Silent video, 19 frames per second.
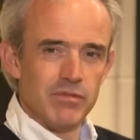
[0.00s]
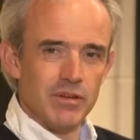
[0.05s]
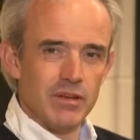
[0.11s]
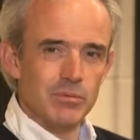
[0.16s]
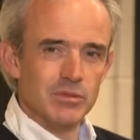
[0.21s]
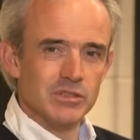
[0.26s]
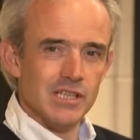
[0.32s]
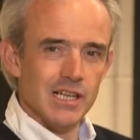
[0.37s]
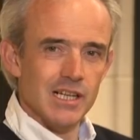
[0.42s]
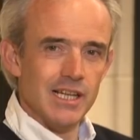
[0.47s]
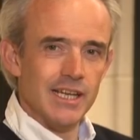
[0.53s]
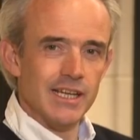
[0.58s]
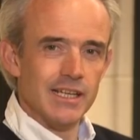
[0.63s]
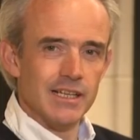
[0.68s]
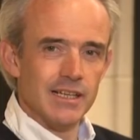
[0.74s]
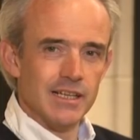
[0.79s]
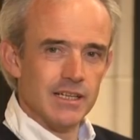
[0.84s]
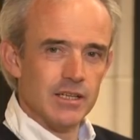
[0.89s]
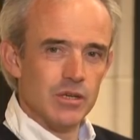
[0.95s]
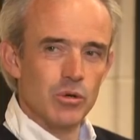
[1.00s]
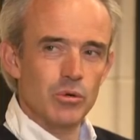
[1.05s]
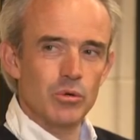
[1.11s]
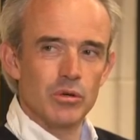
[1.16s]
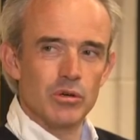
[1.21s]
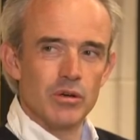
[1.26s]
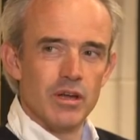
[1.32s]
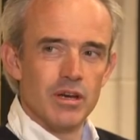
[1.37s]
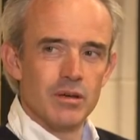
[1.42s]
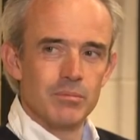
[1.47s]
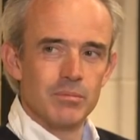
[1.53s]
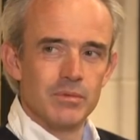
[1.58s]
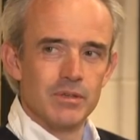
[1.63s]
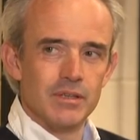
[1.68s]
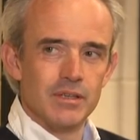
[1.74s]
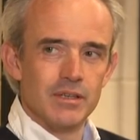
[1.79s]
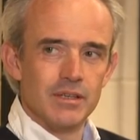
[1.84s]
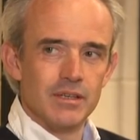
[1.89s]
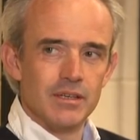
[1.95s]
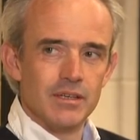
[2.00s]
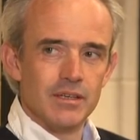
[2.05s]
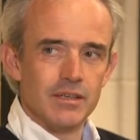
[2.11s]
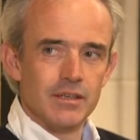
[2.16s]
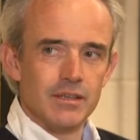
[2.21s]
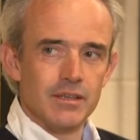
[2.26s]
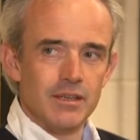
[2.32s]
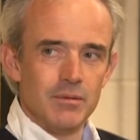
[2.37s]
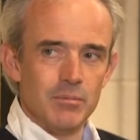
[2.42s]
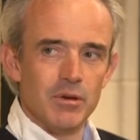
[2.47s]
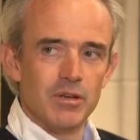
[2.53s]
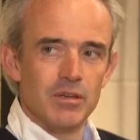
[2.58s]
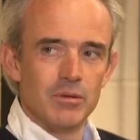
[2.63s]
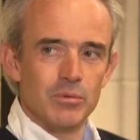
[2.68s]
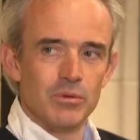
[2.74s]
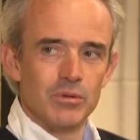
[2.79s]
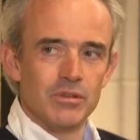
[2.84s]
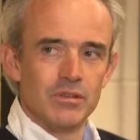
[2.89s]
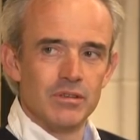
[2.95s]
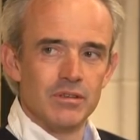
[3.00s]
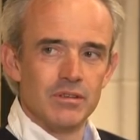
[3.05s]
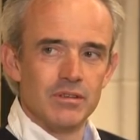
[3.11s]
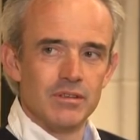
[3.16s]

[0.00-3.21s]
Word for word: if I was a little cooler on him, he might have won.